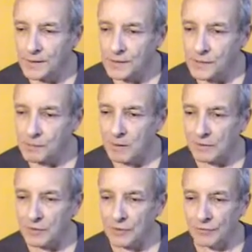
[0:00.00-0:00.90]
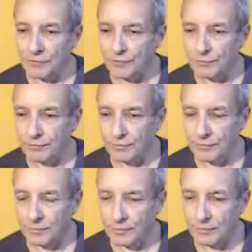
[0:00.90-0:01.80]
so much of
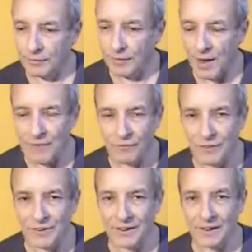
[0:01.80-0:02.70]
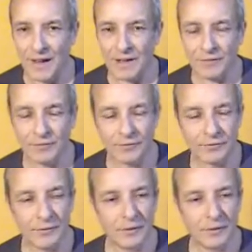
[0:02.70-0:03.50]
everyday life,